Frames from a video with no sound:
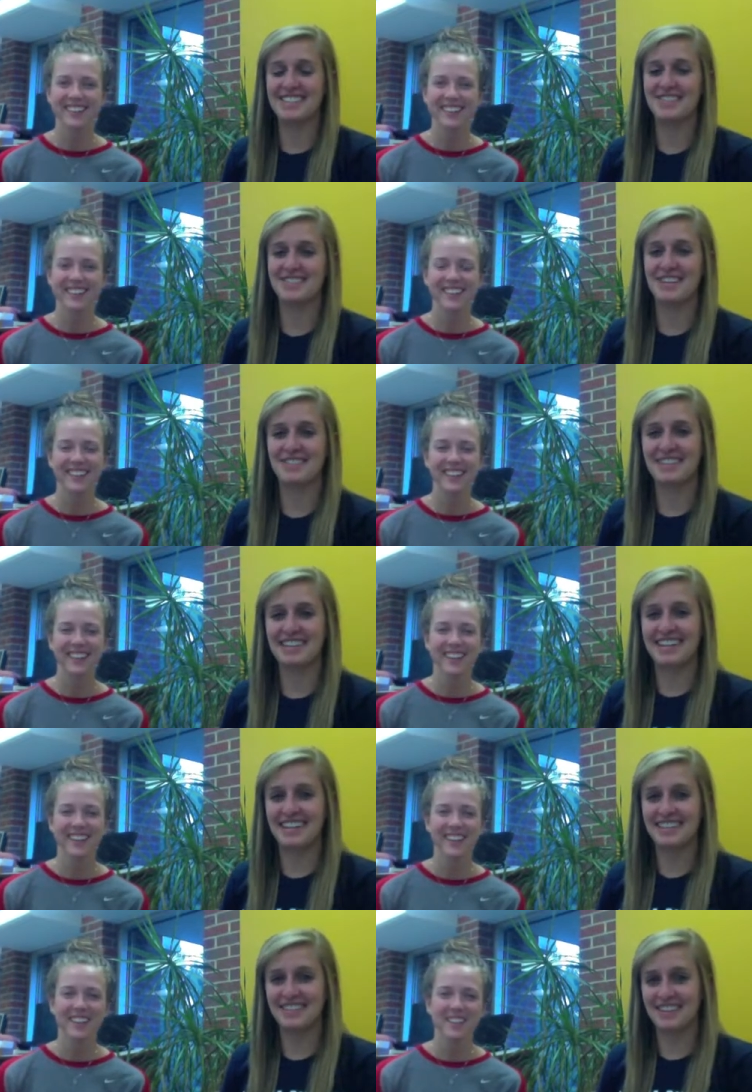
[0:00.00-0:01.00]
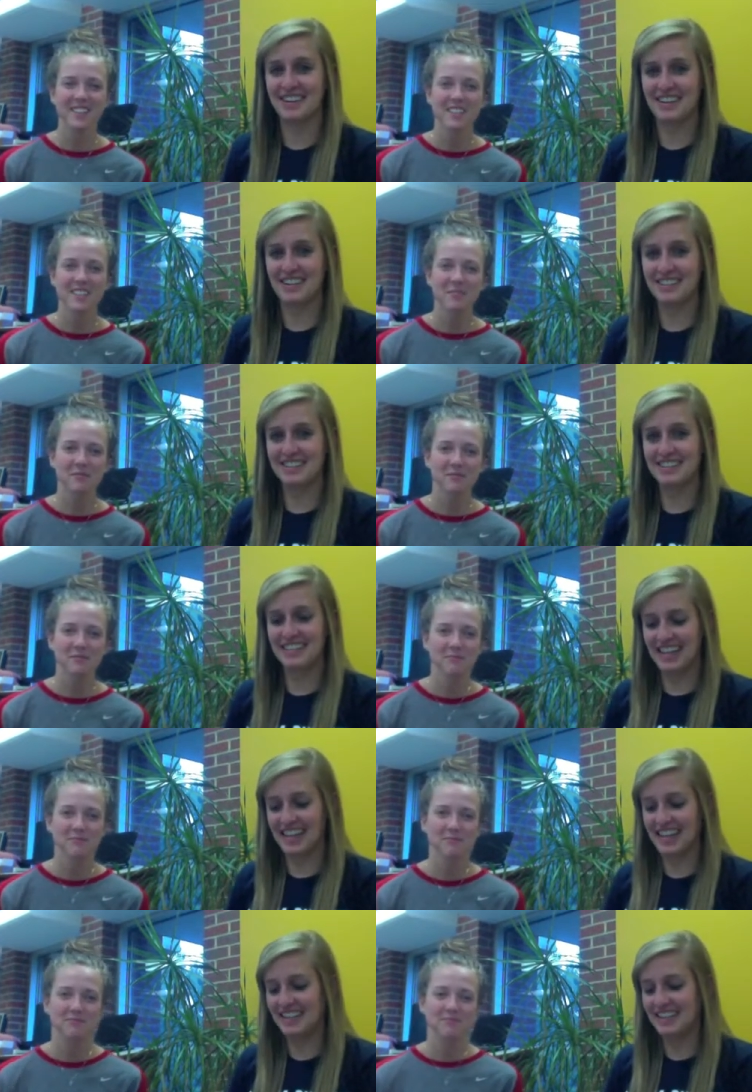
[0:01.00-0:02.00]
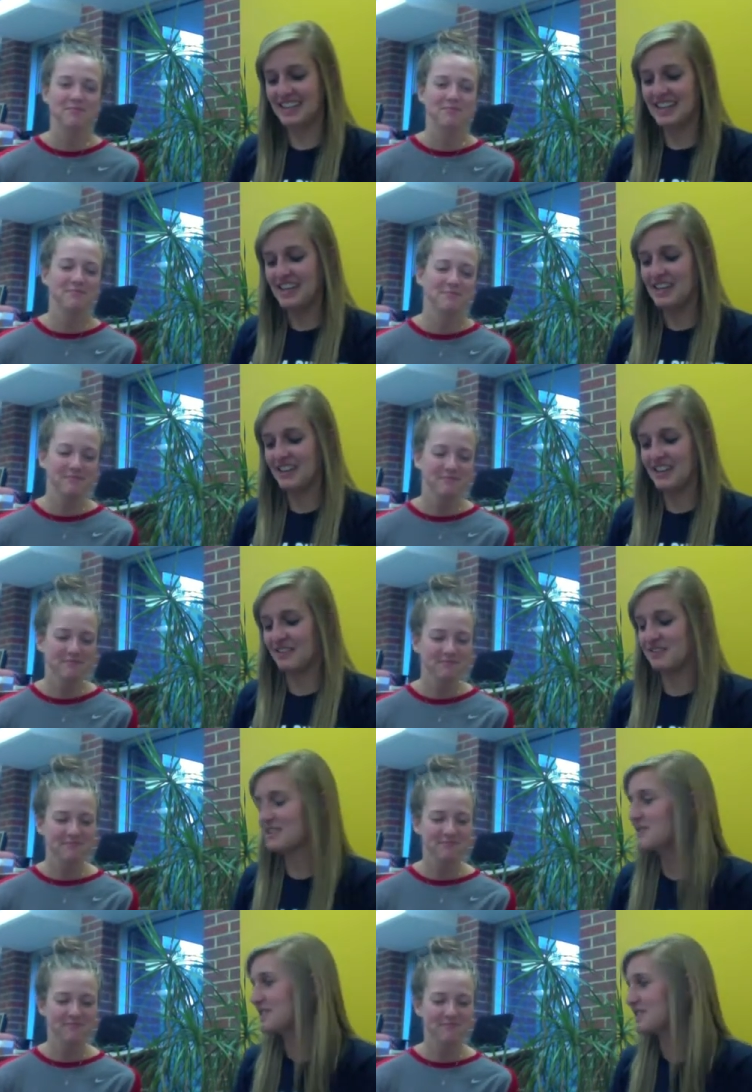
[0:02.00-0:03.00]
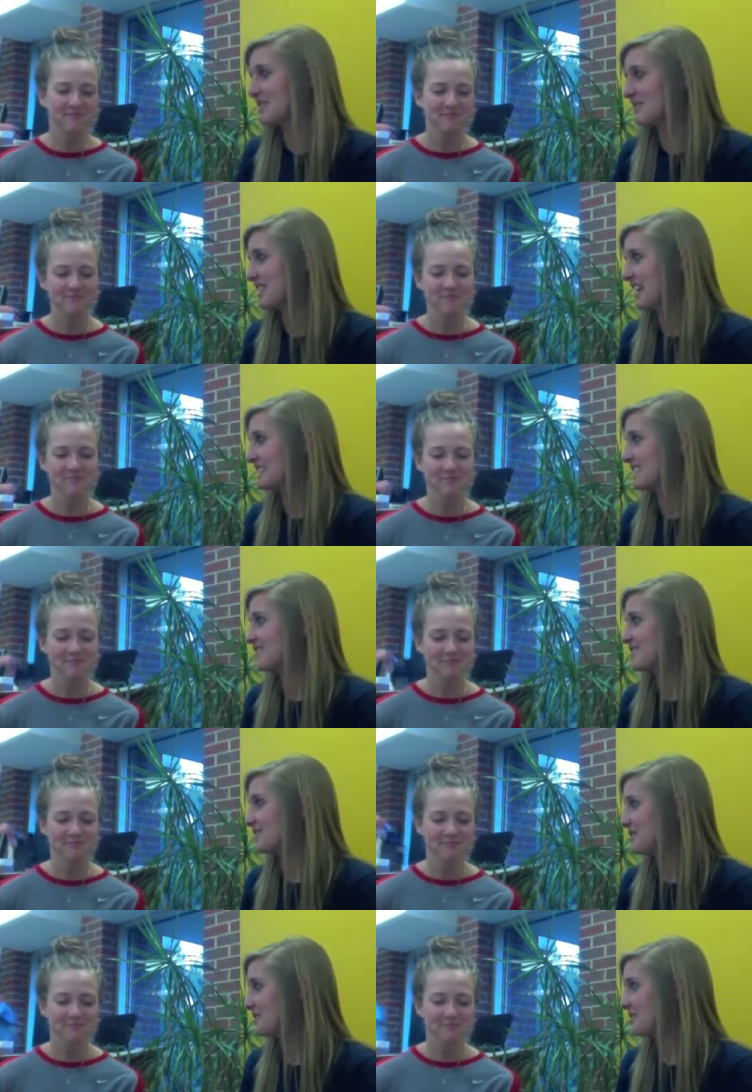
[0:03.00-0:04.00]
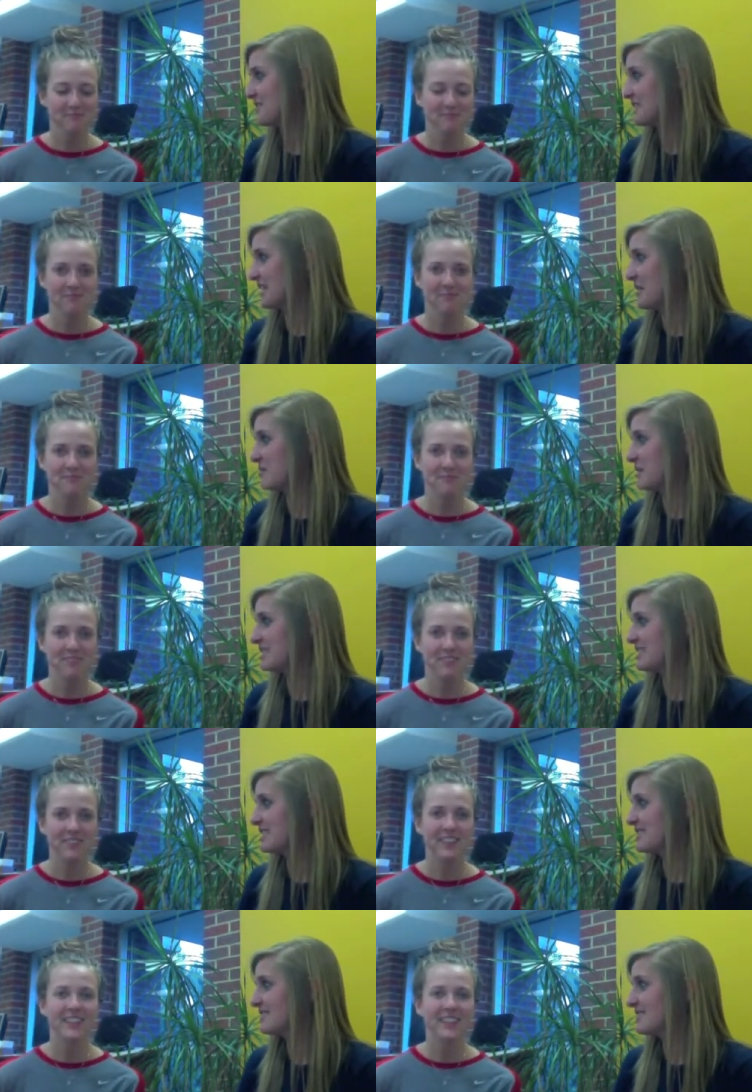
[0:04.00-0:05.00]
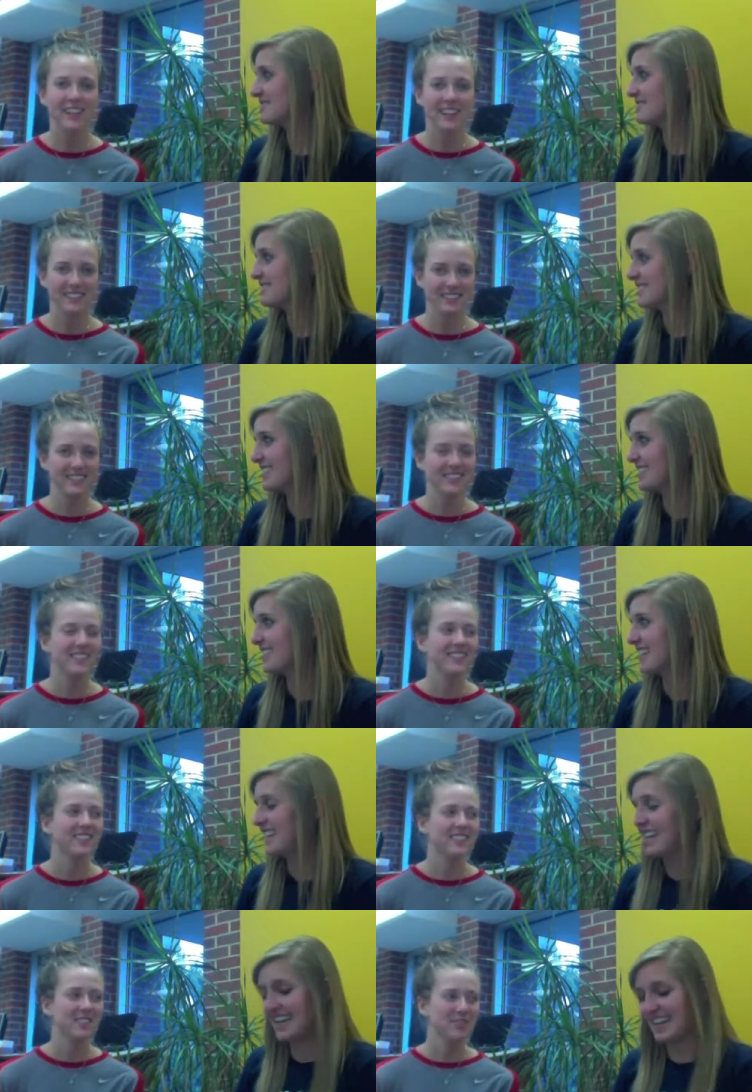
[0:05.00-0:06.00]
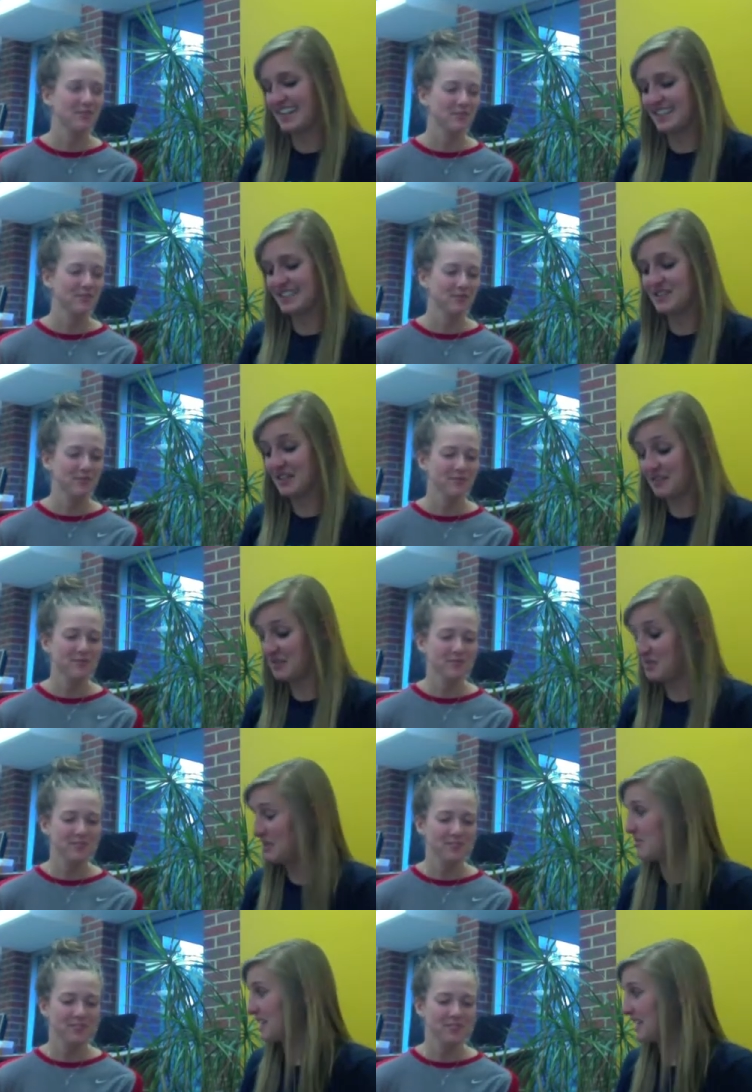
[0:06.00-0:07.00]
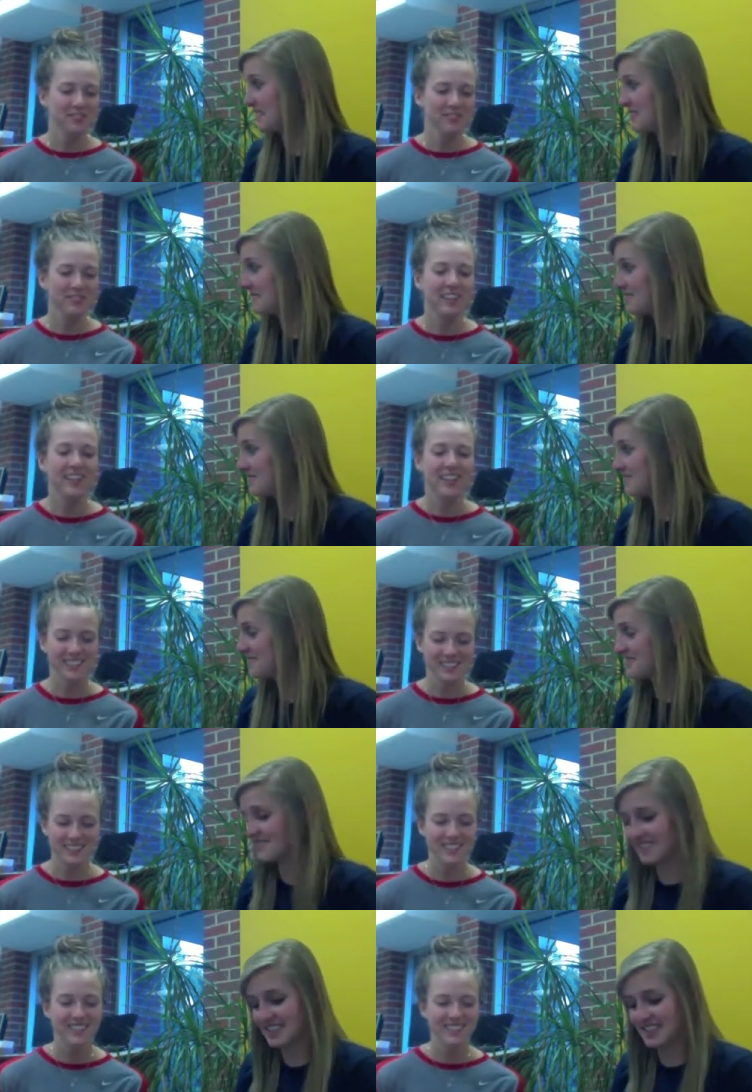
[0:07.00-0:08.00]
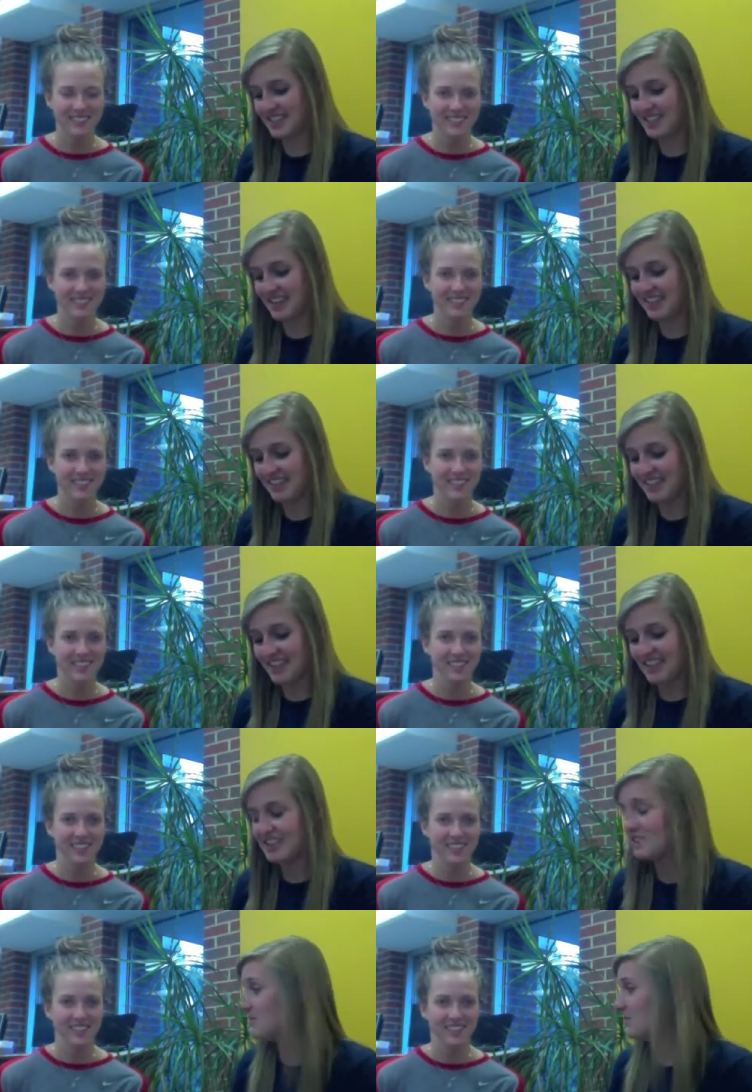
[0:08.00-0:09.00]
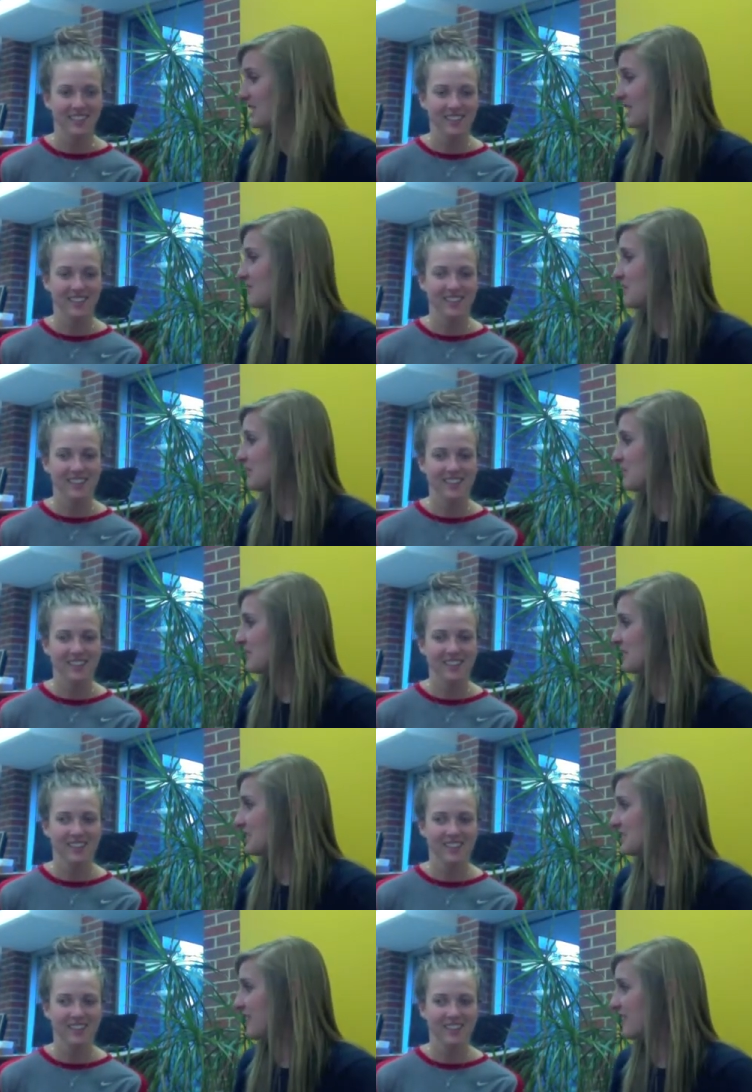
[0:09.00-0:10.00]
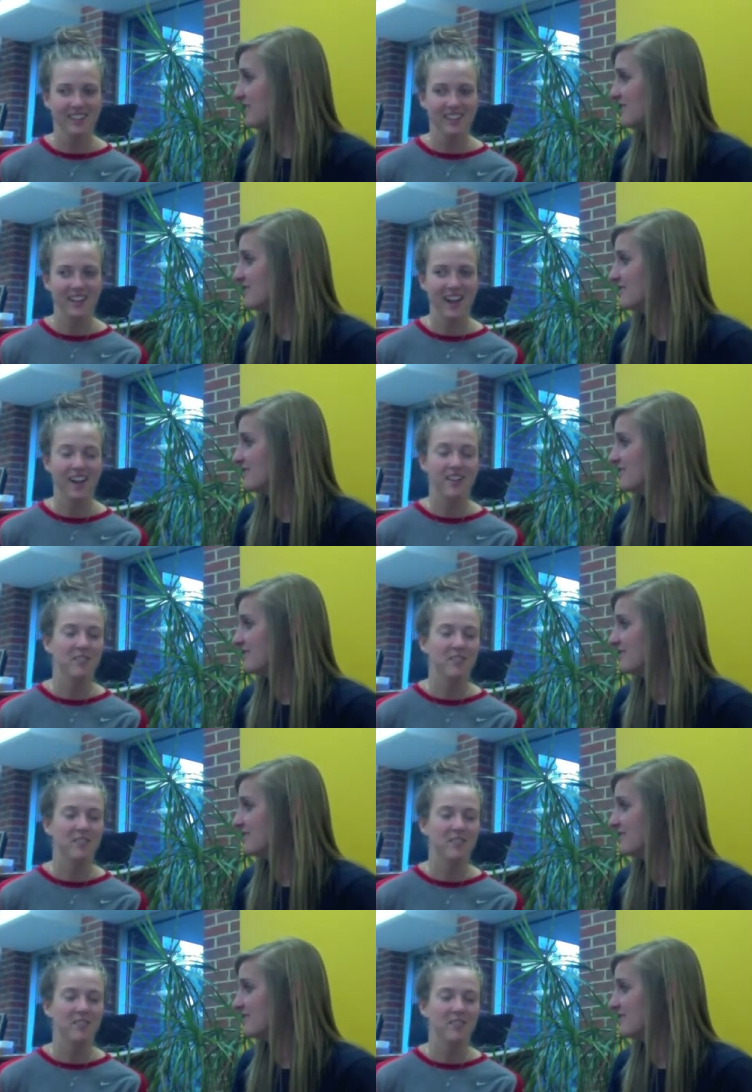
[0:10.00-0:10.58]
Speaker 1: a freshman here at Doane College. And okay, the first question I'm going to ask you is Do you live on campus? Yes. And do you have a meal plan? Yes. Okay. So what, what meal plan do you have? I have